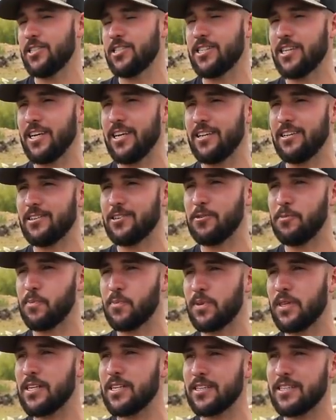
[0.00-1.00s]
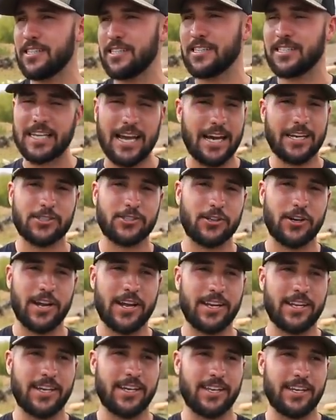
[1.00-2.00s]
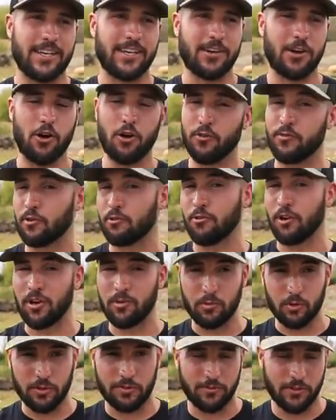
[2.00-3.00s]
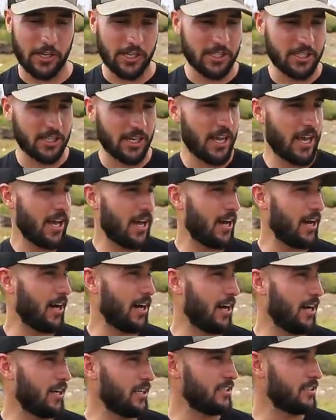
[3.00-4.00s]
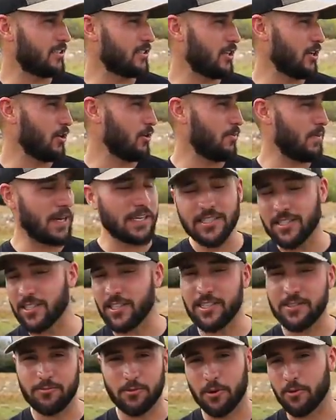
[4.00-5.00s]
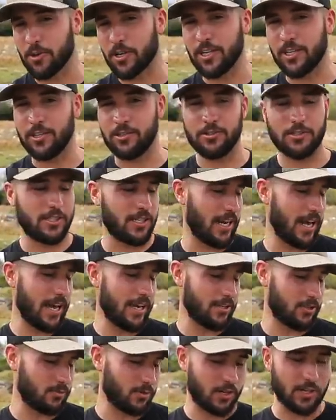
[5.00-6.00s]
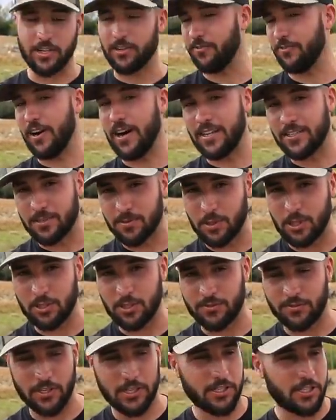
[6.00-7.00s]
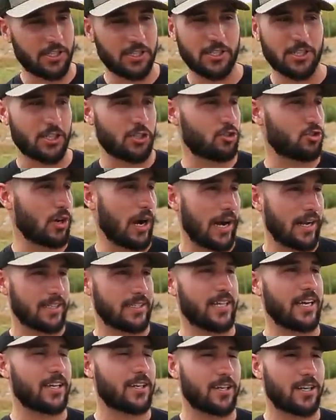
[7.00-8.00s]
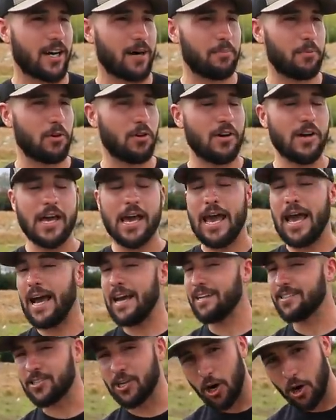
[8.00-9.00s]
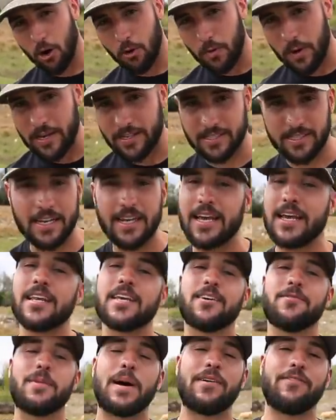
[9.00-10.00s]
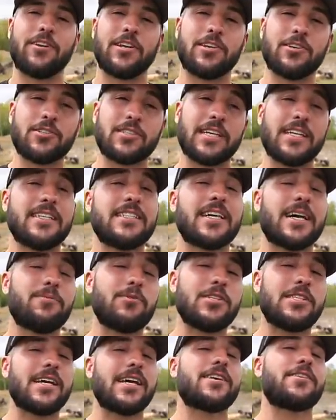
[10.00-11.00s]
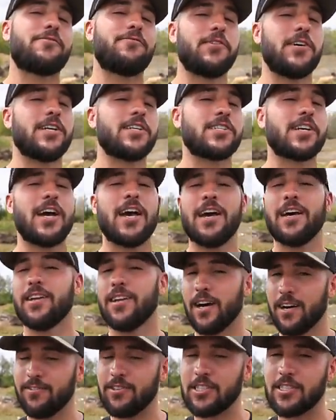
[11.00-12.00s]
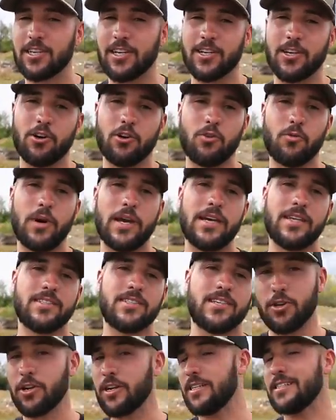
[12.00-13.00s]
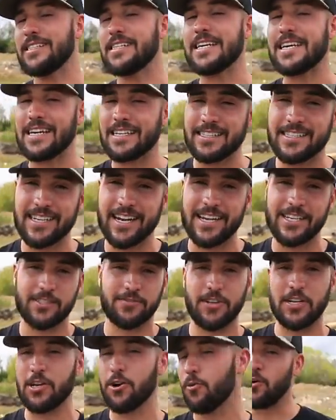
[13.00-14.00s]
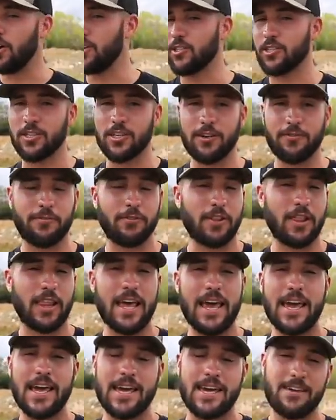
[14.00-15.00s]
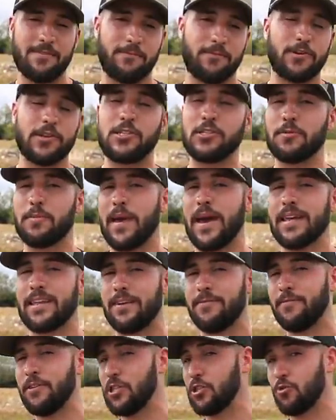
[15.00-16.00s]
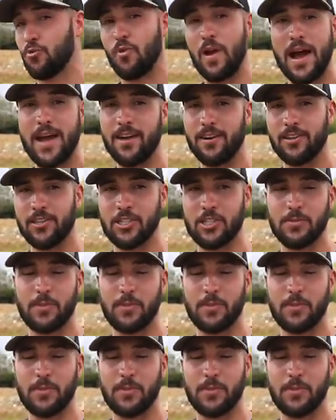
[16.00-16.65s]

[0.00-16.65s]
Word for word: just get completely saturated and overrun with fish. And so basically what we're gonna do today is we're gonna find some of those fish and just try to take a couple. As always in any of my videos, anytime we take a fish, none of it's gonna go to waste. You're gonna see in today's video, we're also gonna fillet and freezer bag that fish right on the